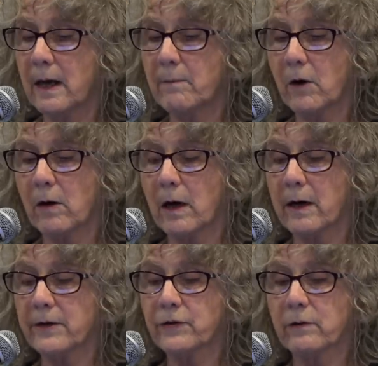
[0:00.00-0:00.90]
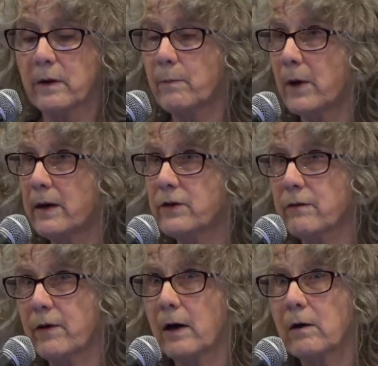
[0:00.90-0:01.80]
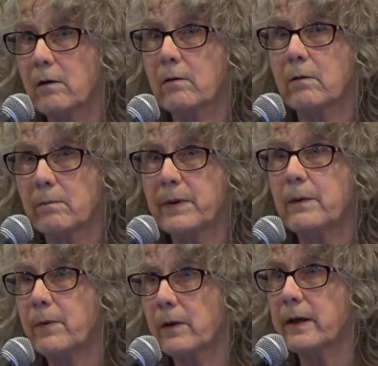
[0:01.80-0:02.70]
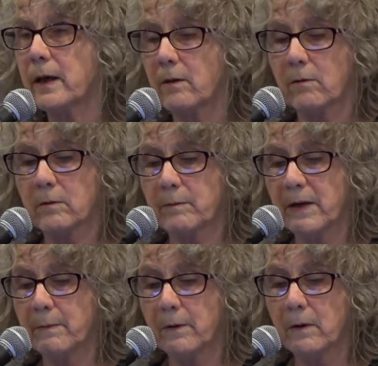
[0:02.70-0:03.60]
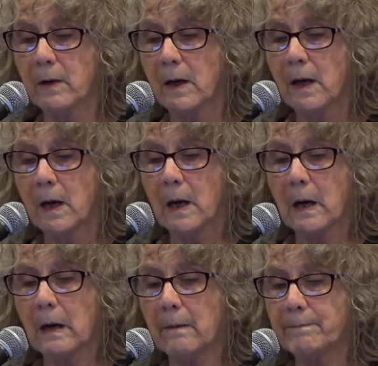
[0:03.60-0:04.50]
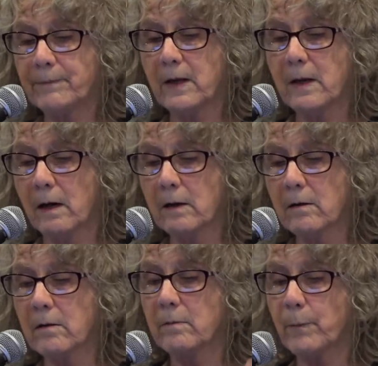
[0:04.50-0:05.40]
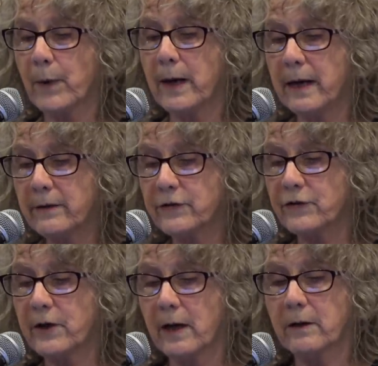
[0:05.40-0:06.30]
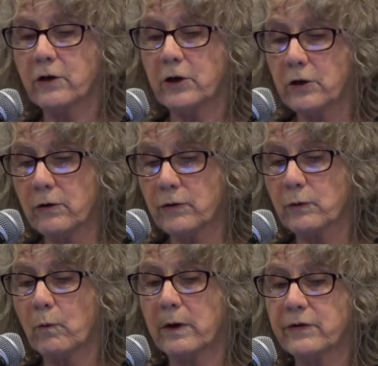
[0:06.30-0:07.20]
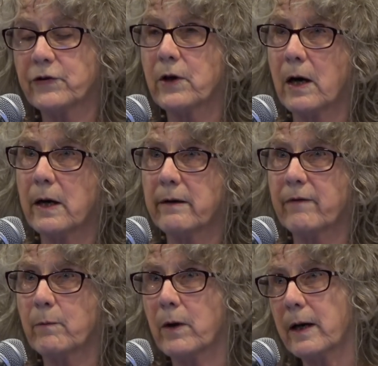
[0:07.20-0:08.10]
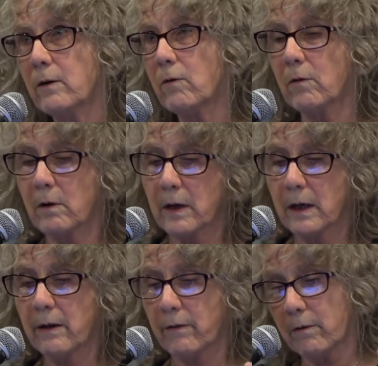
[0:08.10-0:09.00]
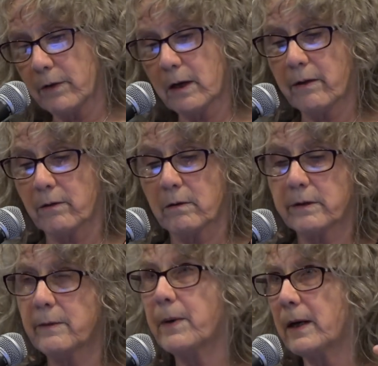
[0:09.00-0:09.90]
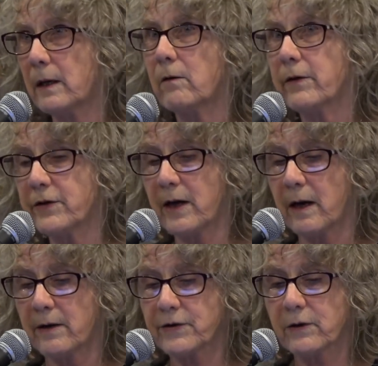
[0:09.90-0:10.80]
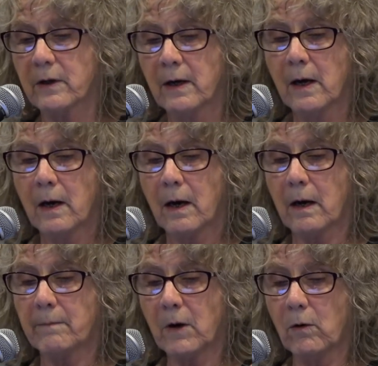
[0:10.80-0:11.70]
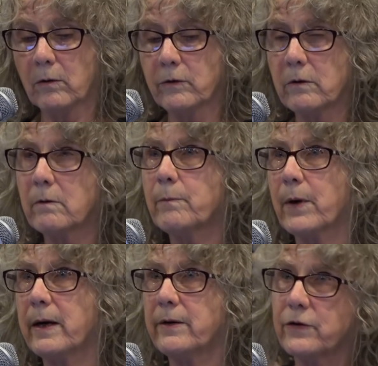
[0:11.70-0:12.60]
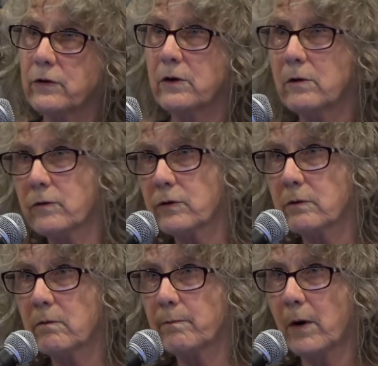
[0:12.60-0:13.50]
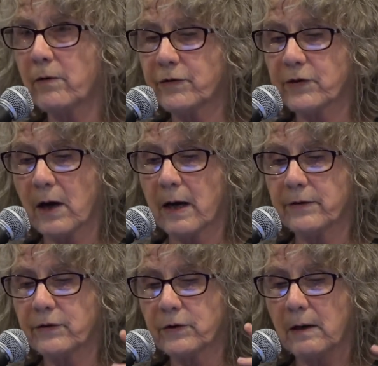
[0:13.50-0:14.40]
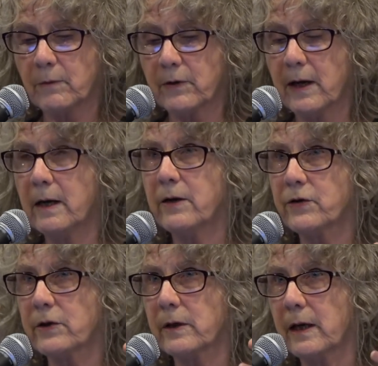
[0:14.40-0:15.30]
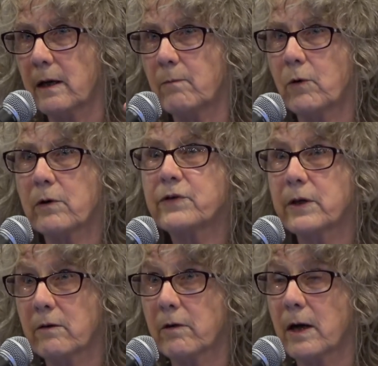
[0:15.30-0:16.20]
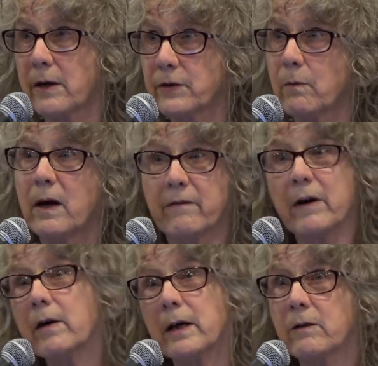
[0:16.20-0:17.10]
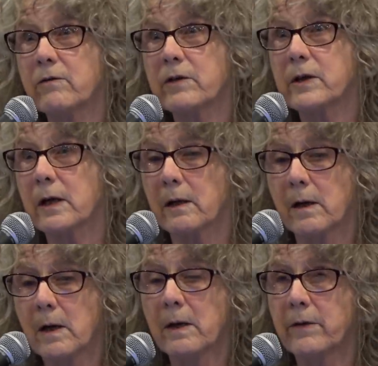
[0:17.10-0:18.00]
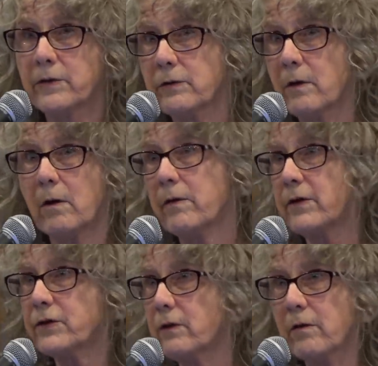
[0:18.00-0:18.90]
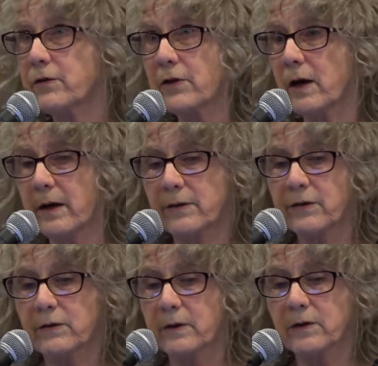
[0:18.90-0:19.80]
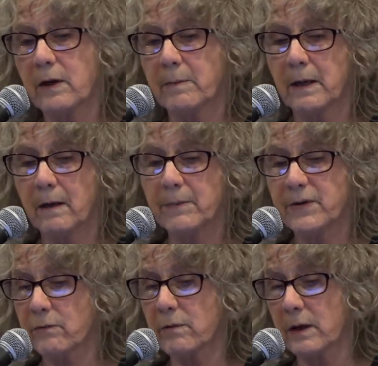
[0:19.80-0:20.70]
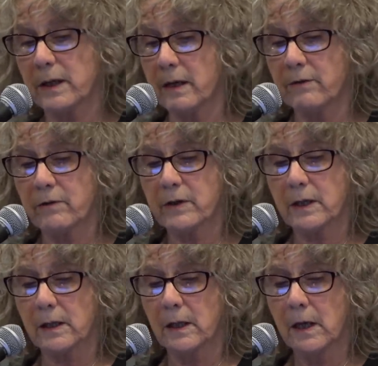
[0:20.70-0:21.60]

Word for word: MRIs on the brains of younger people and then older people, um, younger brains tend to use one side of the brain or another or the other, depending on the task. Um, older brains use both sides simultaneously in a more synchronized way. Very interesting. This all this neuroscience that's coming up is really interesting.